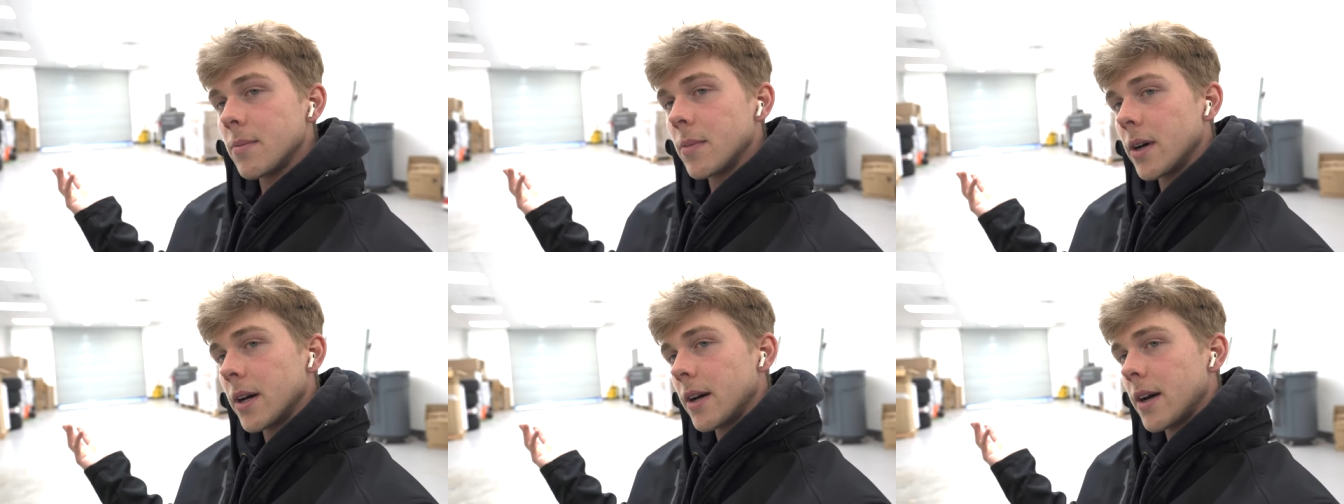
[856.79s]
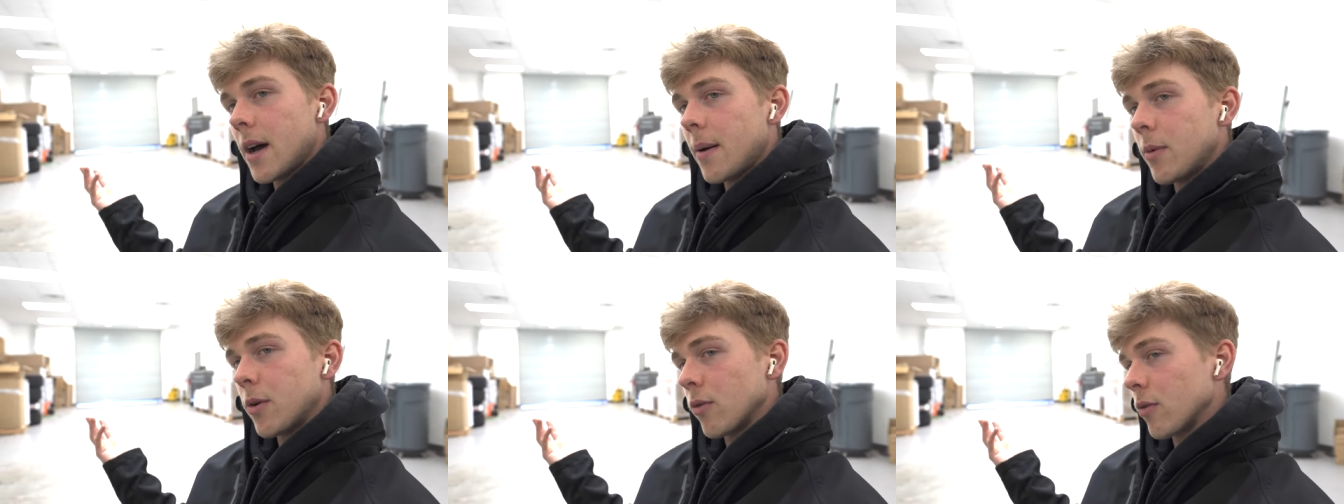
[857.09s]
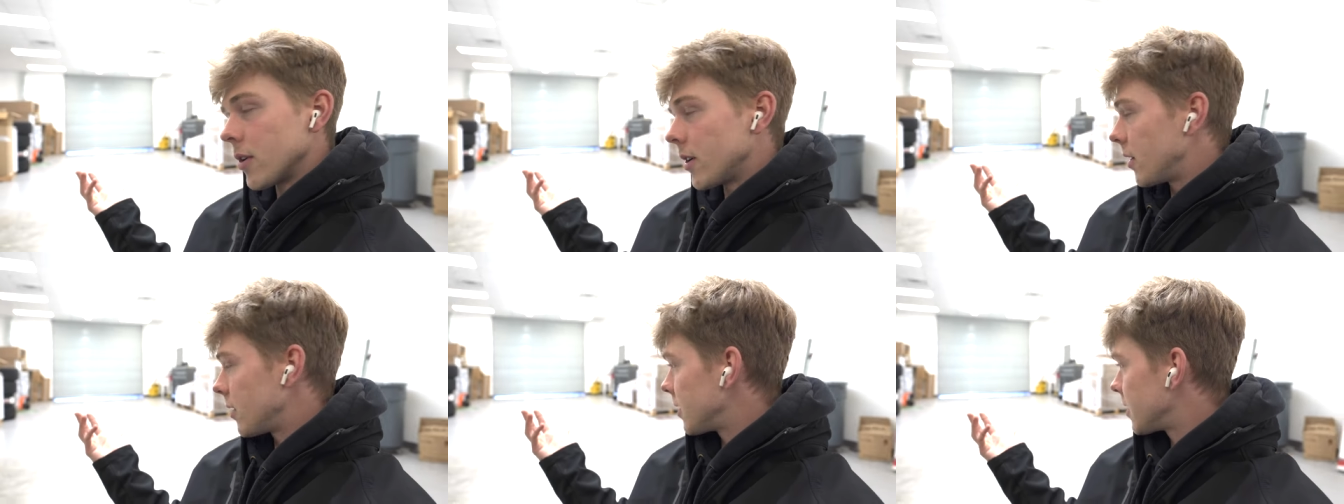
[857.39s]
but I'm
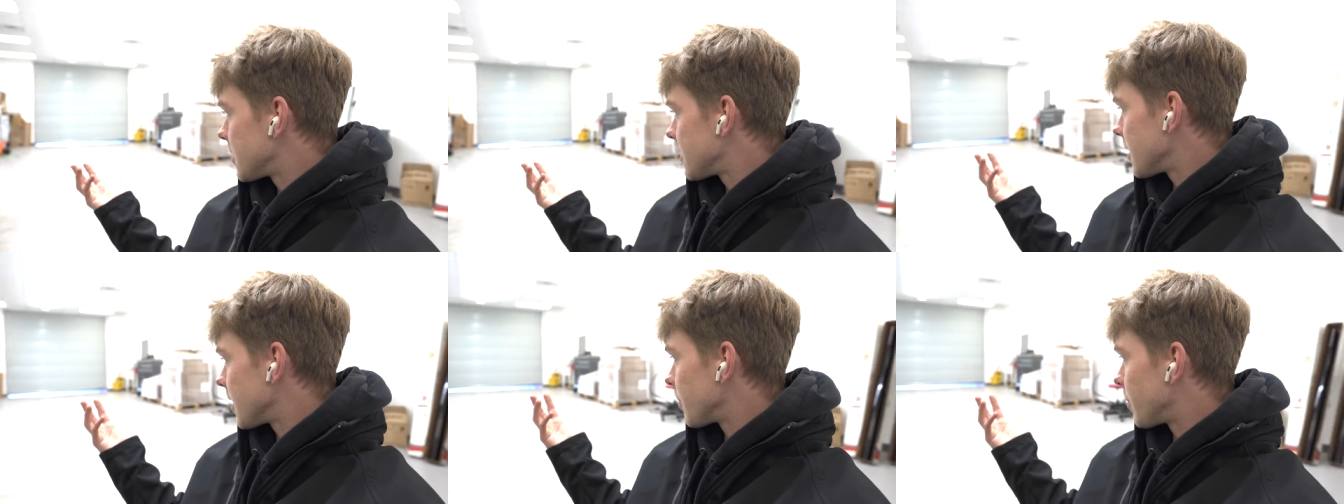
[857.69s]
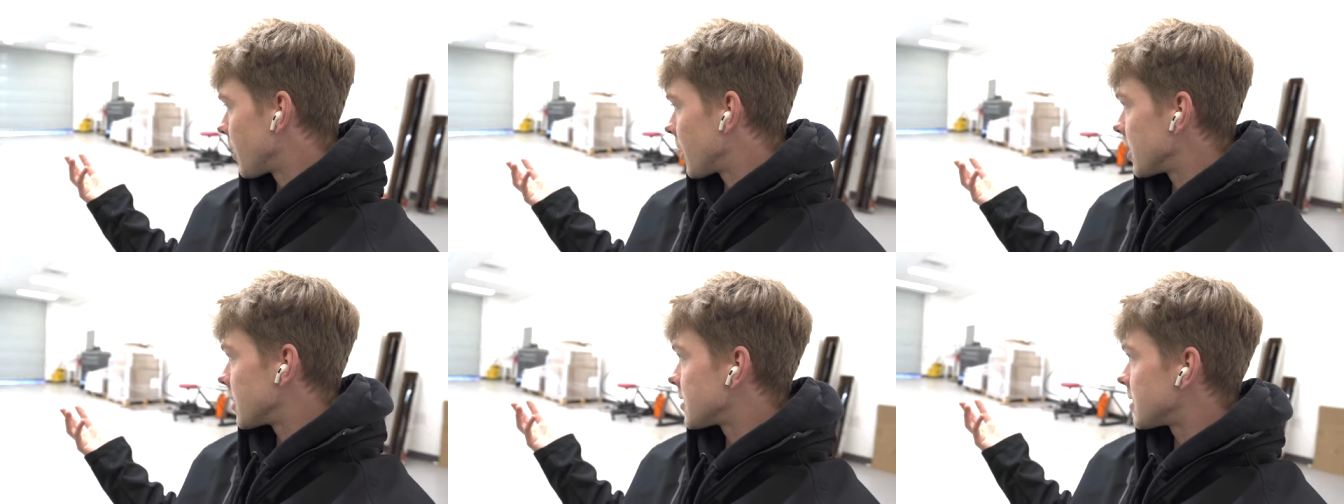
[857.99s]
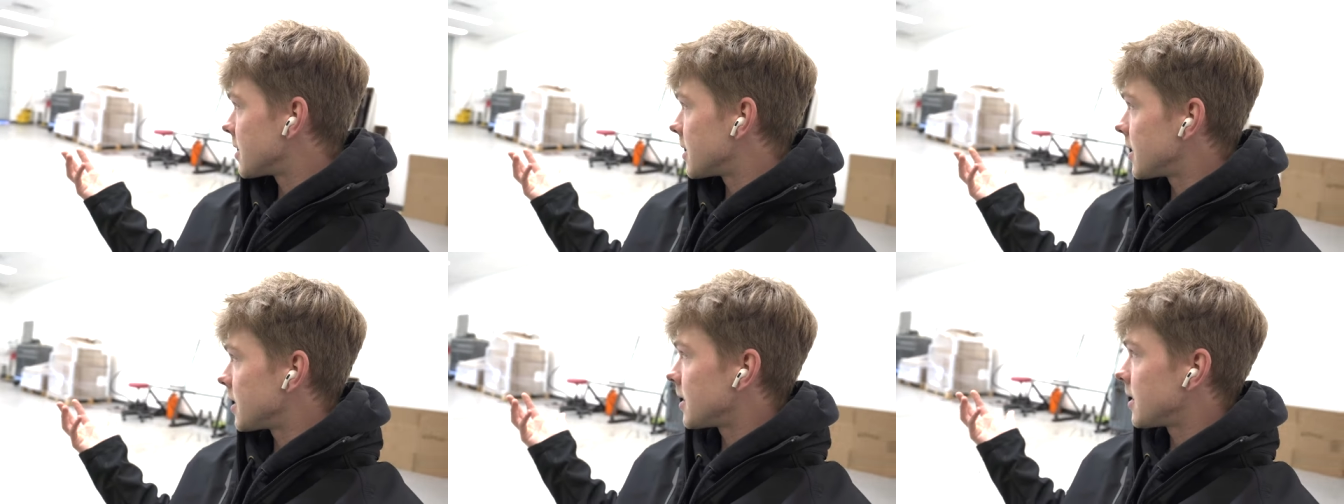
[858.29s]
a realistic
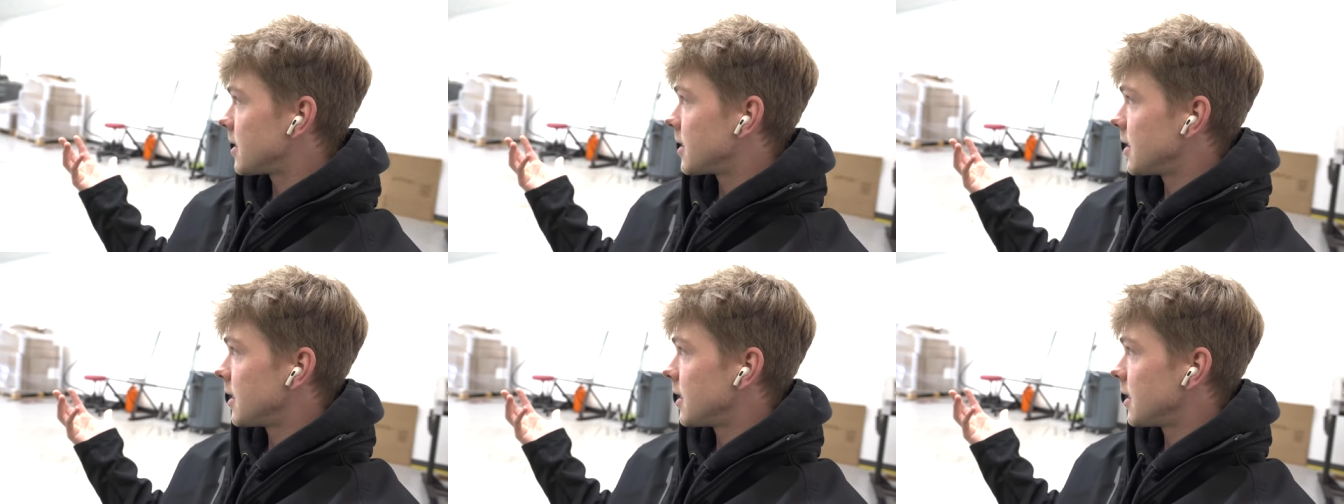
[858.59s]
person.